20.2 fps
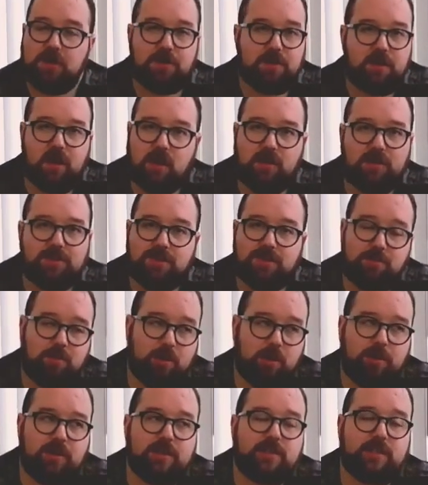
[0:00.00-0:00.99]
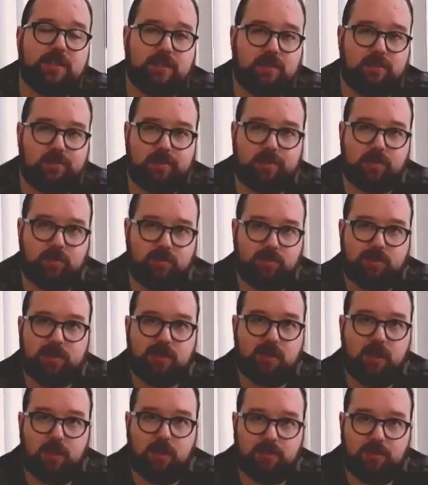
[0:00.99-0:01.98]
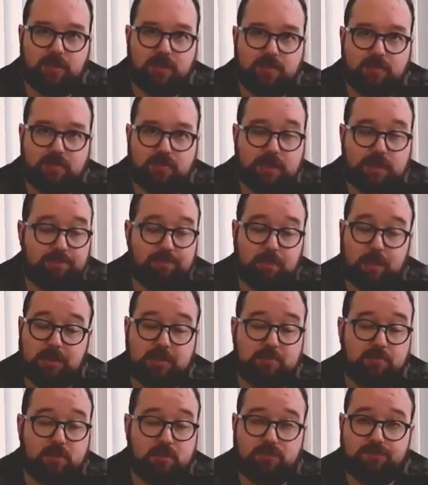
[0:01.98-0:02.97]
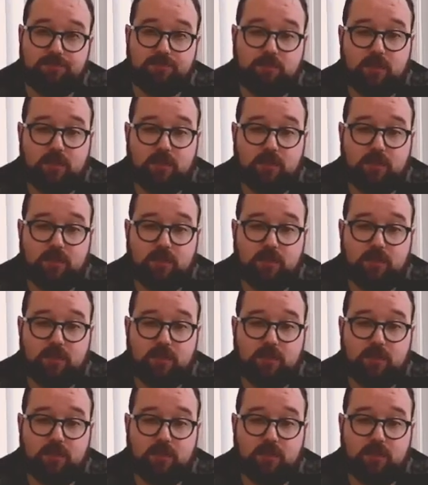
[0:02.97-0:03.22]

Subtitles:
You can't do it on a single source alone. It's impossible.